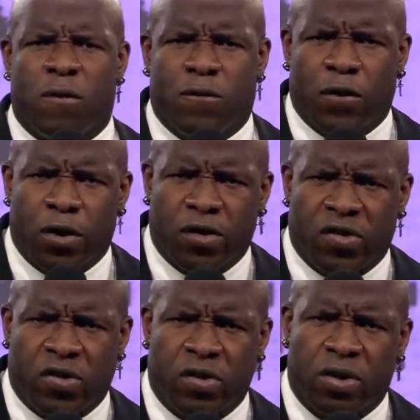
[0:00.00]

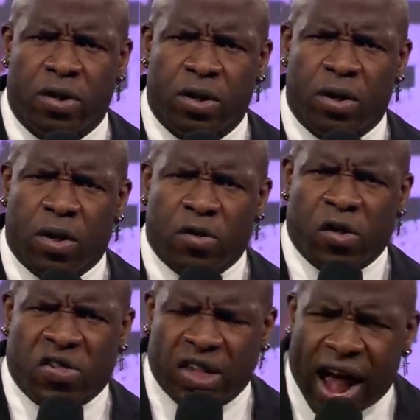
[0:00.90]
first. So
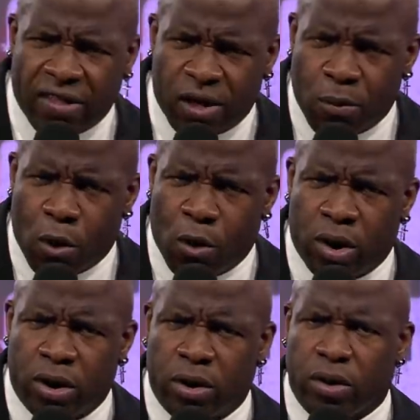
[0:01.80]
Scott D'Amore,